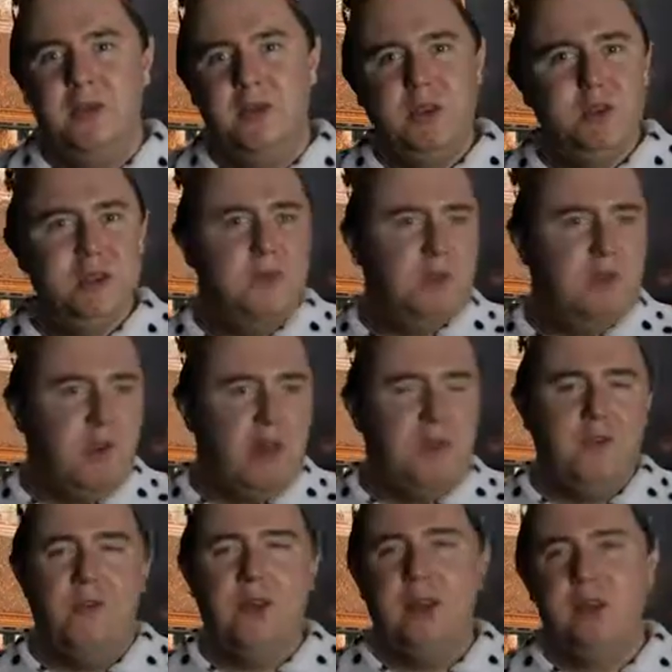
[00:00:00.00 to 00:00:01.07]
Because he was ready
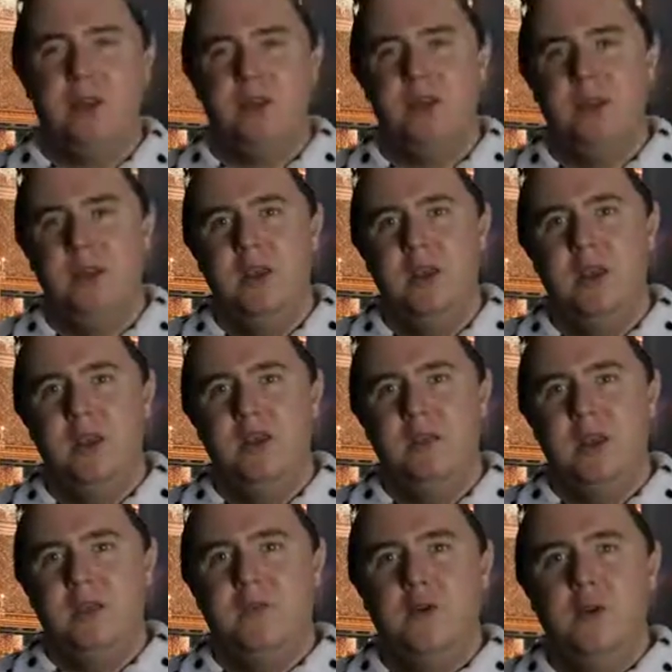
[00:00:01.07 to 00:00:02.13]
for action,
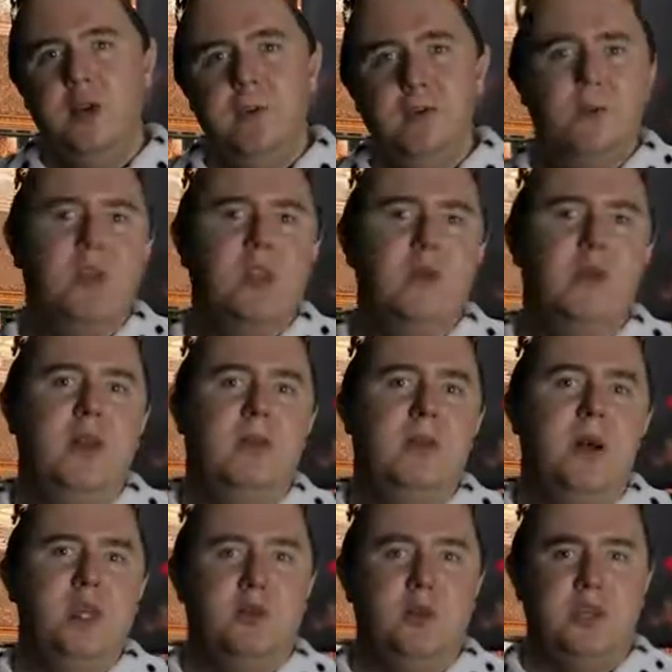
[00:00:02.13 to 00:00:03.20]
Mick Foley booked him in a
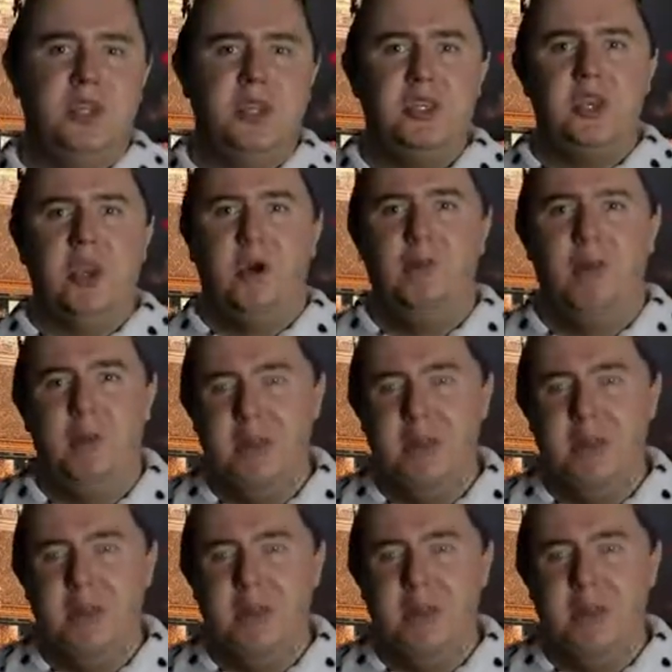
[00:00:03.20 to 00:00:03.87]
match with Cesaro.